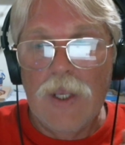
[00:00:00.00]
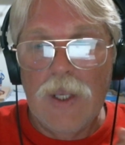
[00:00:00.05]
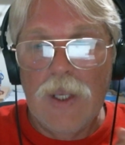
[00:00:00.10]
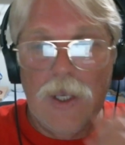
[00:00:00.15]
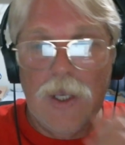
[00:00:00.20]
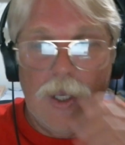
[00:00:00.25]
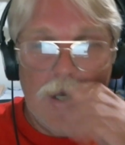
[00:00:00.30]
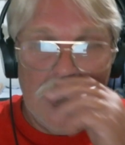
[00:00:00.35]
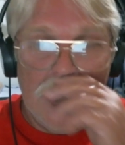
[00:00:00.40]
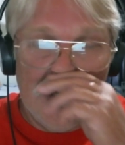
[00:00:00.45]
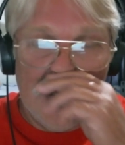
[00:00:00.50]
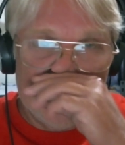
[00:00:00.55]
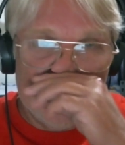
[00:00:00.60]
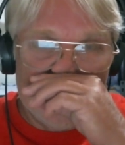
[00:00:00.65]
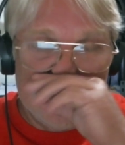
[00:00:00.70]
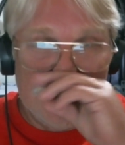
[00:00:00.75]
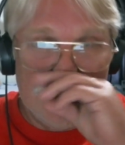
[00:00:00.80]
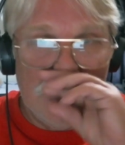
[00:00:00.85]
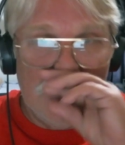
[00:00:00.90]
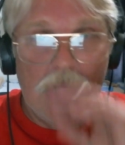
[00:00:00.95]

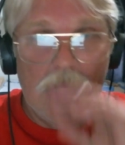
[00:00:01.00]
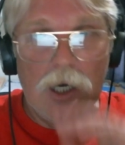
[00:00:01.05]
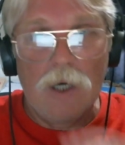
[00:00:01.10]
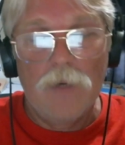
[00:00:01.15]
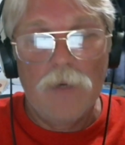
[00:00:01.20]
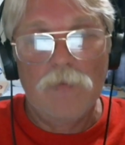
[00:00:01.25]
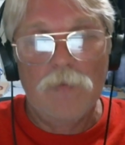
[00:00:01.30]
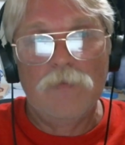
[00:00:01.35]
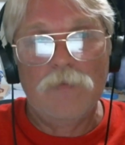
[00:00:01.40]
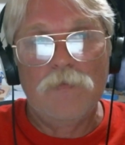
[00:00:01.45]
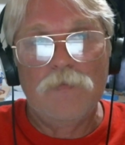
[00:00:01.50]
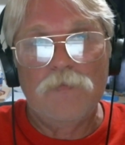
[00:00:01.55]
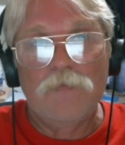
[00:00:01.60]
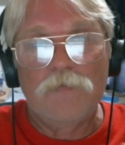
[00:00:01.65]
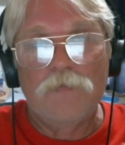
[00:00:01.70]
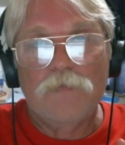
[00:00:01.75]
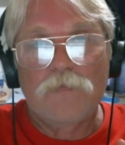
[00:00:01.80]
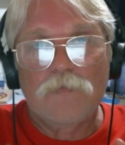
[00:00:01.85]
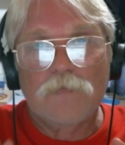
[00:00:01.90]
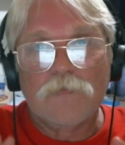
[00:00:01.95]
It um,
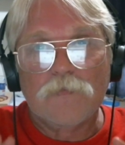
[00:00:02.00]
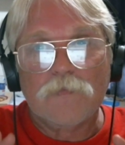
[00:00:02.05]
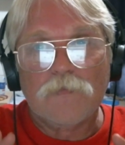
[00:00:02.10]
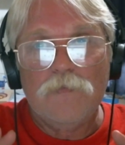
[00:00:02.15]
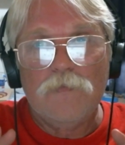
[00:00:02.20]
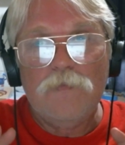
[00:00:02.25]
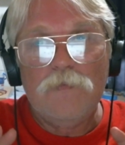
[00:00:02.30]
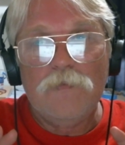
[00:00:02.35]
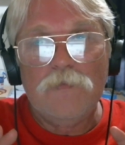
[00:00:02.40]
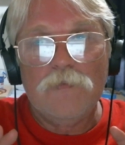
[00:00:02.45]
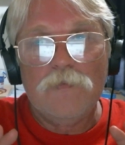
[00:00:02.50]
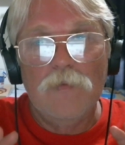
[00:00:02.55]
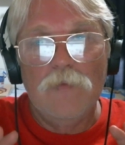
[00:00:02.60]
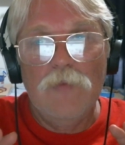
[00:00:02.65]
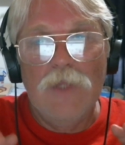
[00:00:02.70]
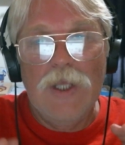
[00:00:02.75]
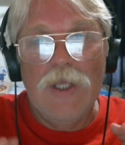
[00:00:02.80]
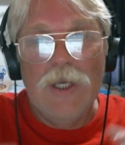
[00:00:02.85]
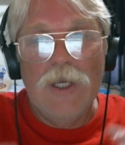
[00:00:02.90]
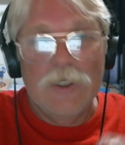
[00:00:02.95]

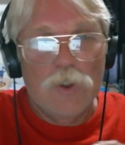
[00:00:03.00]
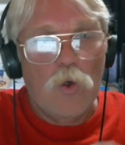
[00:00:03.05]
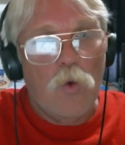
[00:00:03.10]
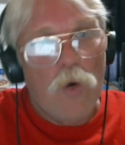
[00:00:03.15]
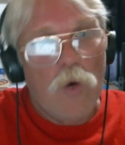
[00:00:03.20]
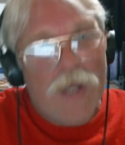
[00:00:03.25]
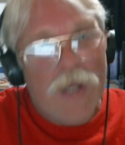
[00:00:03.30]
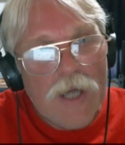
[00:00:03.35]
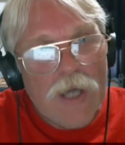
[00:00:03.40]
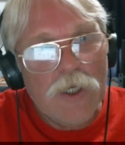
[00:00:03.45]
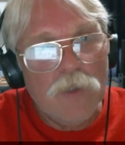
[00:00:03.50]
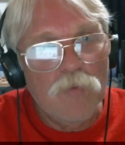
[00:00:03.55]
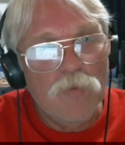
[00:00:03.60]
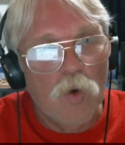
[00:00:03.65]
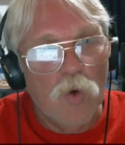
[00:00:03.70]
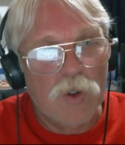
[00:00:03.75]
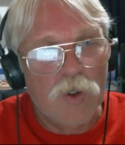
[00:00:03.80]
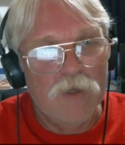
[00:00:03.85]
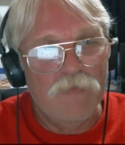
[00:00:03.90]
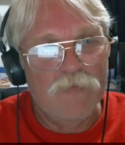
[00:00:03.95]
it created
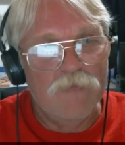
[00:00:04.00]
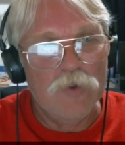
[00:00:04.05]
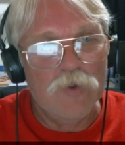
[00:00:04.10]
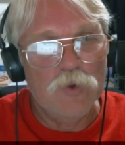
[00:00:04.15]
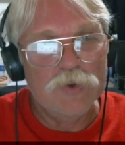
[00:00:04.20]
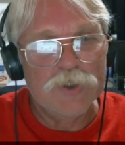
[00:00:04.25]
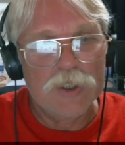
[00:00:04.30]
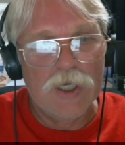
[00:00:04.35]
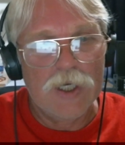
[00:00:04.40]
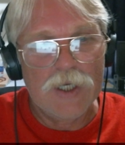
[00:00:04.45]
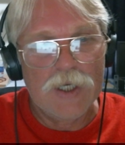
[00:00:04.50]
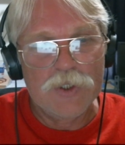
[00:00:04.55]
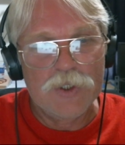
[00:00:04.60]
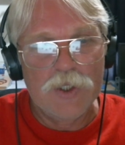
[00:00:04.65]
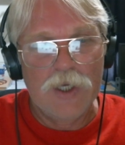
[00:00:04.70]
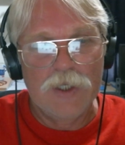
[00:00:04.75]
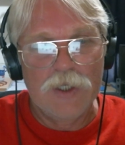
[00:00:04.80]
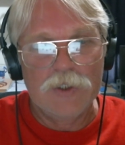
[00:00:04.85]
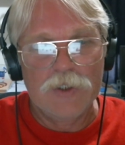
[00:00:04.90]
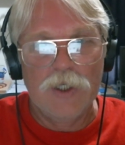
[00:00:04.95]
more confusion, I
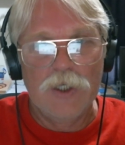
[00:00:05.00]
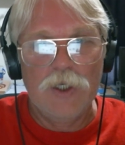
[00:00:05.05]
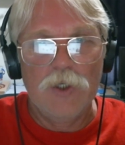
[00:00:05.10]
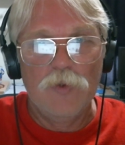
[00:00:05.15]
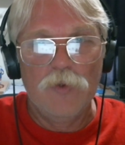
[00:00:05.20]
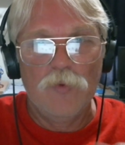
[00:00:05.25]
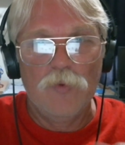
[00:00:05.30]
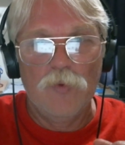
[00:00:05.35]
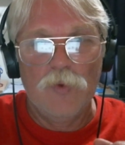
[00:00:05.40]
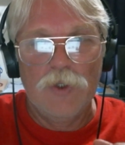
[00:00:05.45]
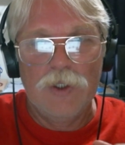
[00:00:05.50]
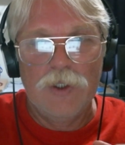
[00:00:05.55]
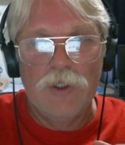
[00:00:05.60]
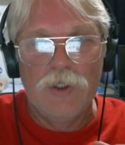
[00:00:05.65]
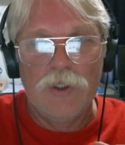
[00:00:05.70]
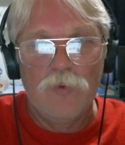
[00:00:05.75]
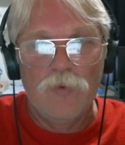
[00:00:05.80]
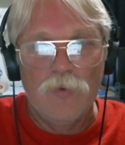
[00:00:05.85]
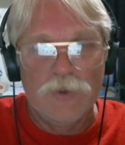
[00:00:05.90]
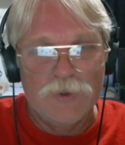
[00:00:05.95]
think, than it w
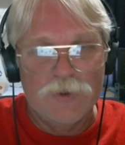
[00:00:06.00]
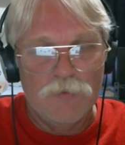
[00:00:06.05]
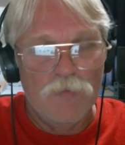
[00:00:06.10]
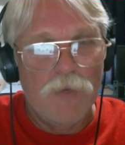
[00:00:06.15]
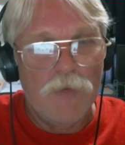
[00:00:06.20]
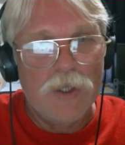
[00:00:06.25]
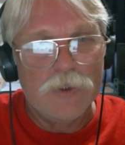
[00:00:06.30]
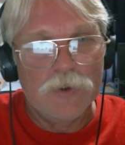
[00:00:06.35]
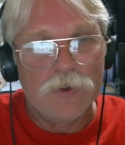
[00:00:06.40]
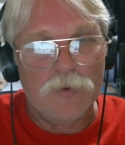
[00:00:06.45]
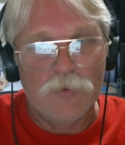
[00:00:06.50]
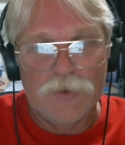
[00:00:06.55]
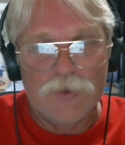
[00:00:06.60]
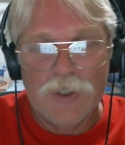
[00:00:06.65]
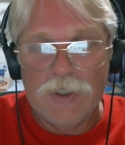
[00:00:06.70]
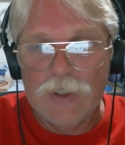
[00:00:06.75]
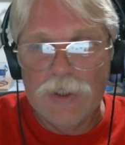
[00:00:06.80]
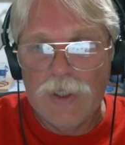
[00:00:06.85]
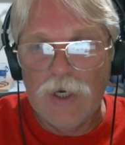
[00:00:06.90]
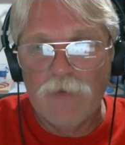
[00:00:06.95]
uh, was meant,
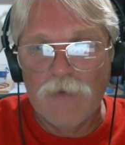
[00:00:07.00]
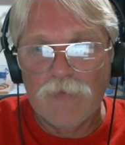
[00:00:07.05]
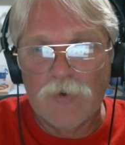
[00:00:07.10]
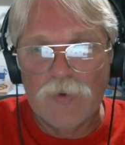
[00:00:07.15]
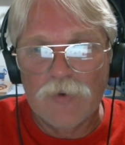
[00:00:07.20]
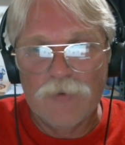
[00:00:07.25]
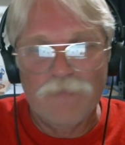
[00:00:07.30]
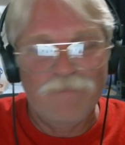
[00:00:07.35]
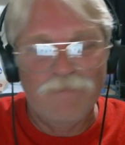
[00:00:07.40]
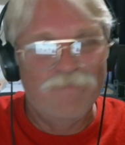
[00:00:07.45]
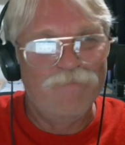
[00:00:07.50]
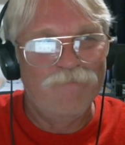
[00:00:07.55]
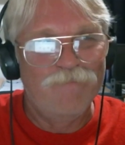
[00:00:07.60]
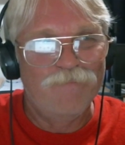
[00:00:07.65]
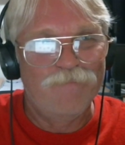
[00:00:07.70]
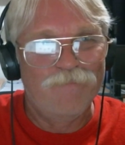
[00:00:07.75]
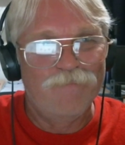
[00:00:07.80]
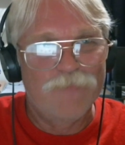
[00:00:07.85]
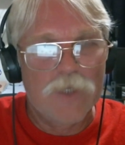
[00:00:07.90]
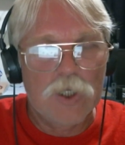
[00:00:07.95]
than it ever
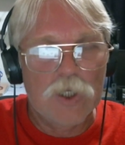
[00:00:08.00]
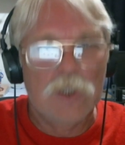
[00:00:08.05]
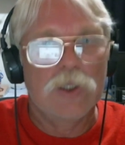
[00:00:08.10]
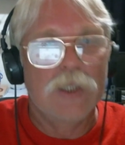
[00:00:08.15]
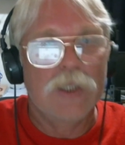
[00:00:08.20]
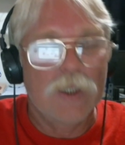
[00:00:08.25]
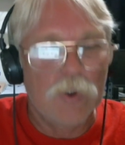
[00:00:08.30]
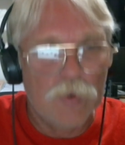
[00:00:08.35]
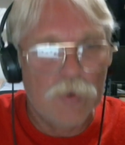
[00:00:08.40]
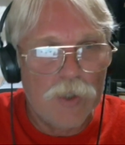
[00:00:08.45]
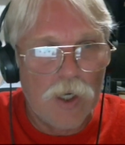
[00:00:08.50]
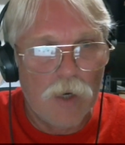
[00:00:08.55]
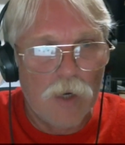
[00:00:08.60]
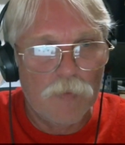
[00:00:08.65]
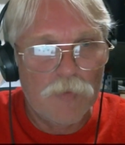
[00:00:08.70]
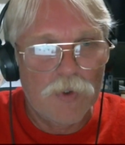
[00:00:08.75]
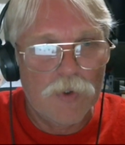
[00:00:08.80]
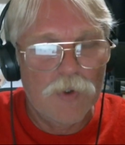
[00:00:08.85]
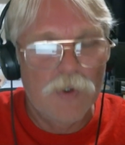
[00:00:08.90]
cleared up.